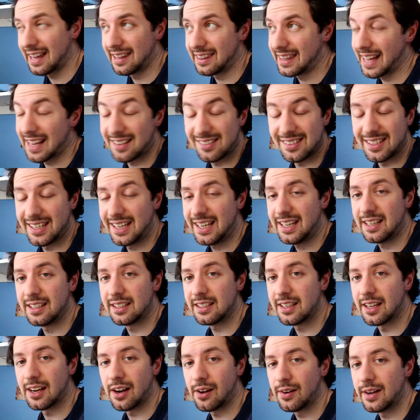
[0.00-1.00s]
That's it.
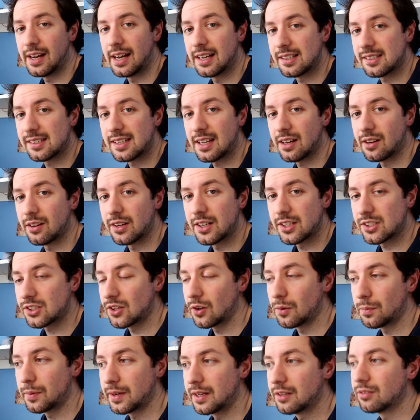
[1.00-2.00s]
You know, it's
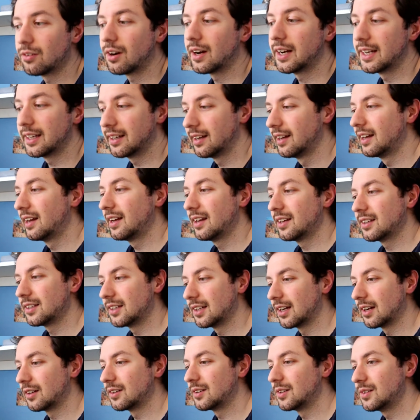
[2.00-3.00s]
not been right.
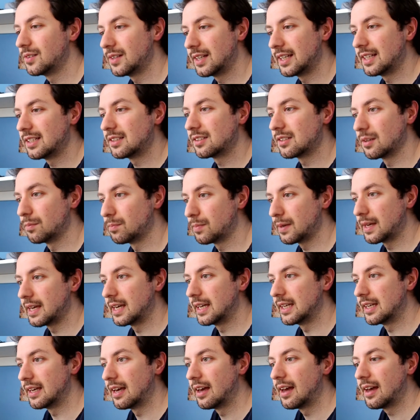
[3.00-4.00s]
You know, you need to
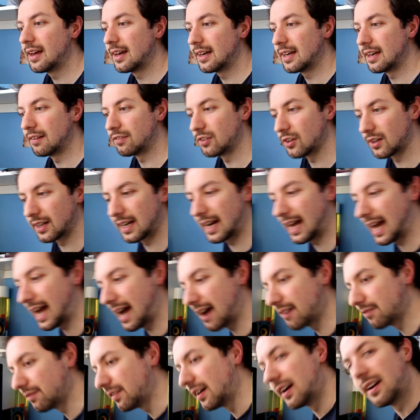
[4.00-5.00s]
be, if you're gonna
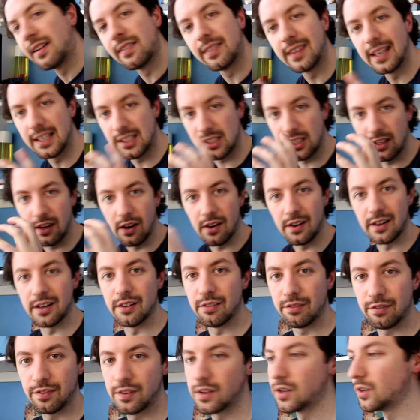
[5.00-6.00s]
have this kind of
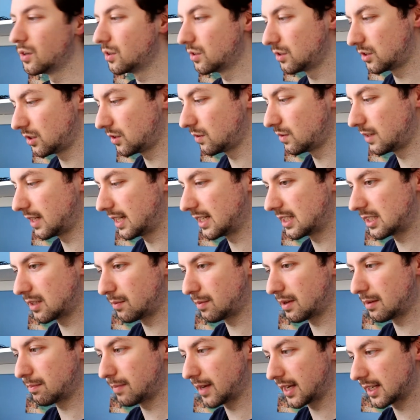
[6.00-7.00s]
food, you need to
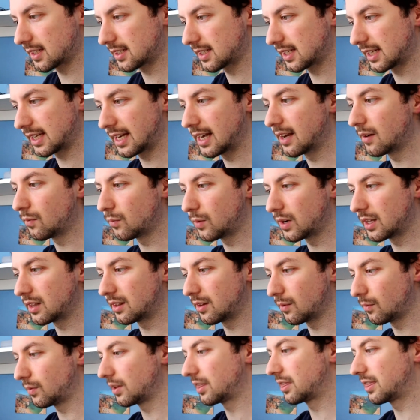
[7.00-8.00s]
be mixing it with
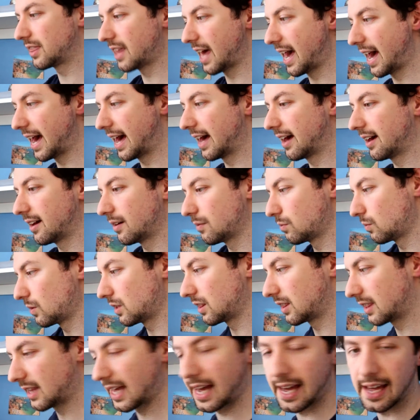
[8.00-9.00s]
that and
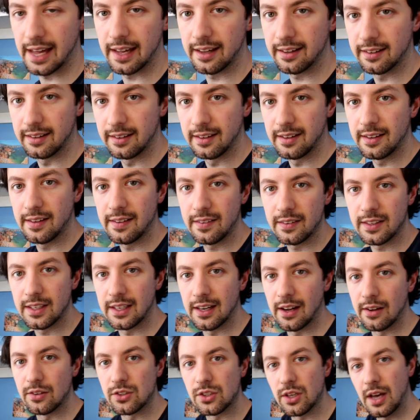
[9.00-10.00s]
with that. You
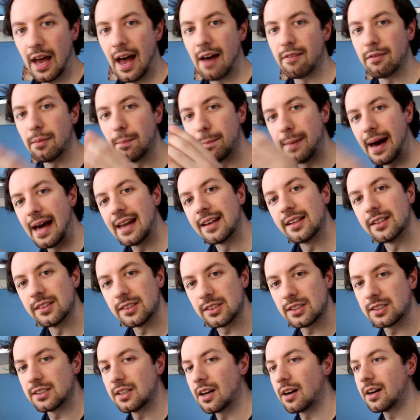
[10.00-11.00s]
know, to have a
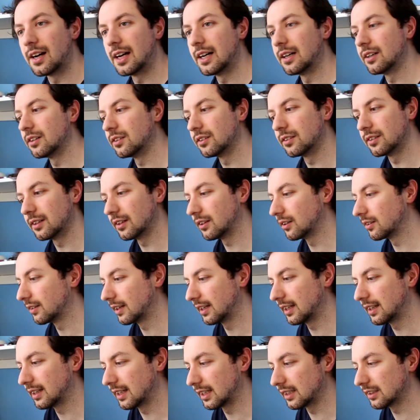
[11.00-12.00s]
balanced diet or
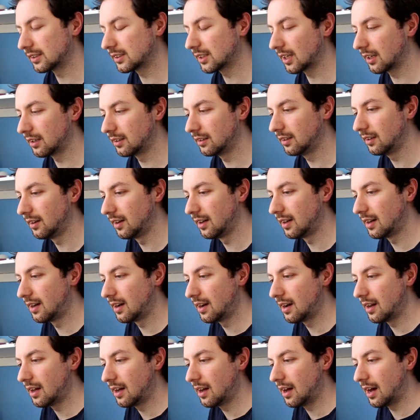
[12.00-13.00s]
anything.
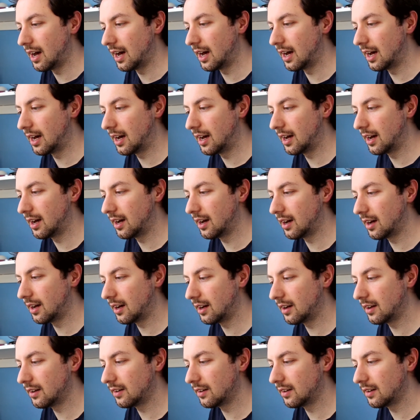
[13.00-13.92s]
So,